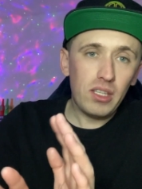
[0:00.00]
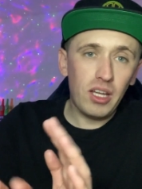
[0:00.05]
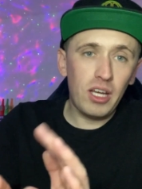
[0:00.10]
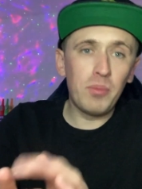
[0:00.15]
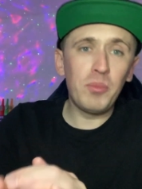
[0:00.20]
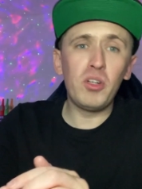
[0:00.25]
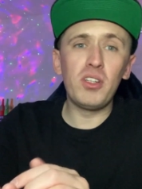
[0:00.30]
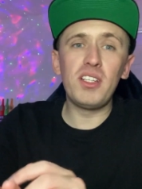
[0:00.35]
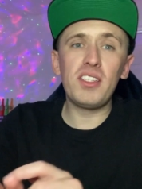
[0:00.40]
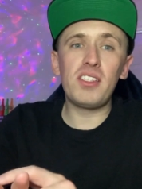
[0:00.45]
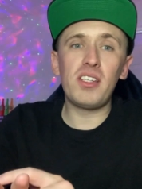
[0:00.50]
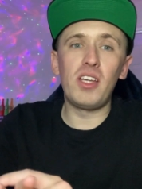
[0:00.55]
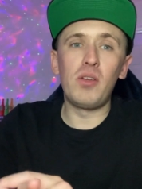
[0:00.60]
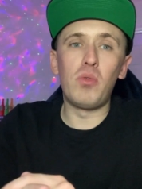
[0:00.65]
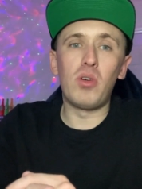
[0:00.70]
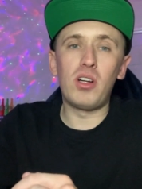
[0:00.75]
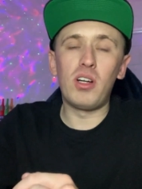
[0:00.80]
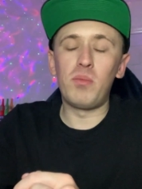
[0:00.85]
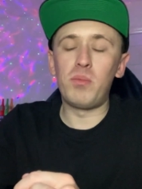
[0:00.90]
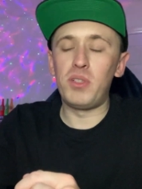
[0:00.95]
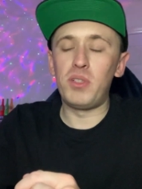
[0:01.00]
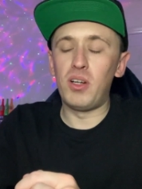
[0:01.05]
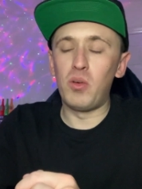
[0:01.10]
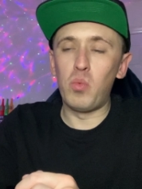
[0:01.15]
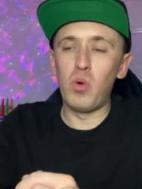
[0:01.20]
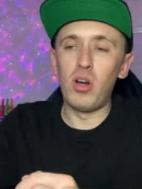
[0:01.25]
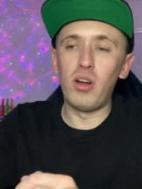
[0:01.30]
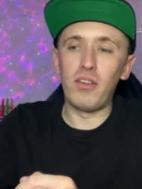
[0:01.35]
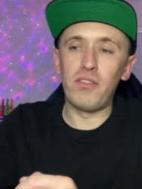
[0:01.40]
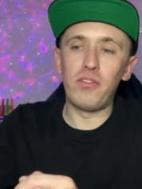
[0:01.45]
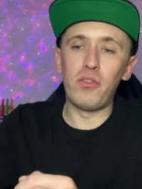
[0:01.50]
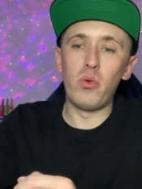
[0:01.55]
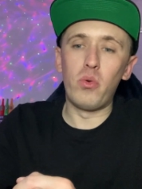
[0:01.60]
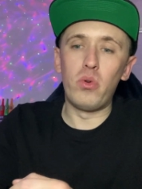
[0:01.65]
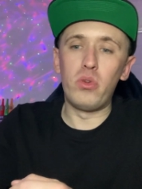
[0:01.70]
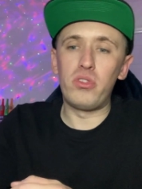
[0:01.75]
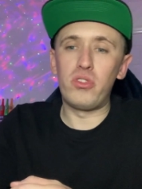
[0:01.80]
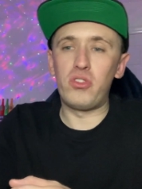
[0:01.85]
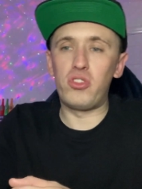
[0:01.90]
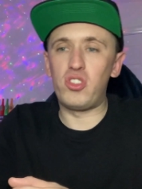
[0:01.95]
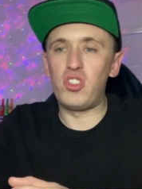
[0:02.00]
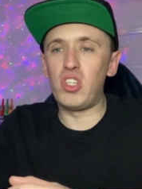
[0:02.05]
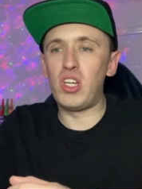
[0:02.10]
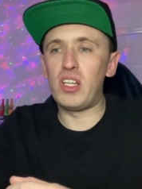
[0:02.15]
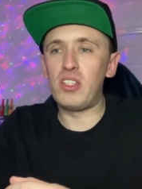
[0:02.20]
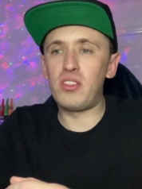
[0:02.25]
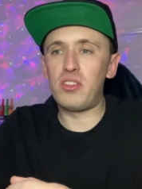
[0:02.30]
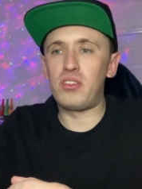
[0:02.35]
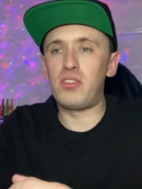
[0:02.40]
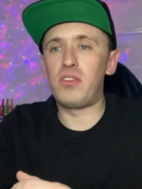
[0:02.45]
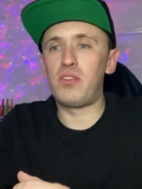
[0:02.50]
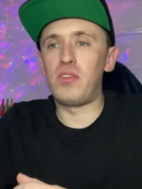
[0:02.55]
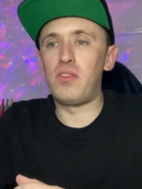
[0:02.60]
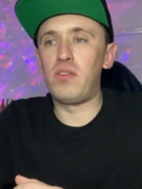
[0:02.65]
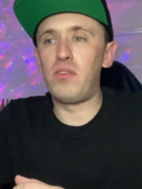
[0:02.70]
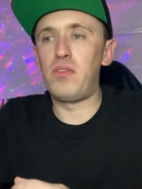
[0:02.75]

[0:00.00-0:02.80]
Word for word: I'm not going to tell you what company I work for, just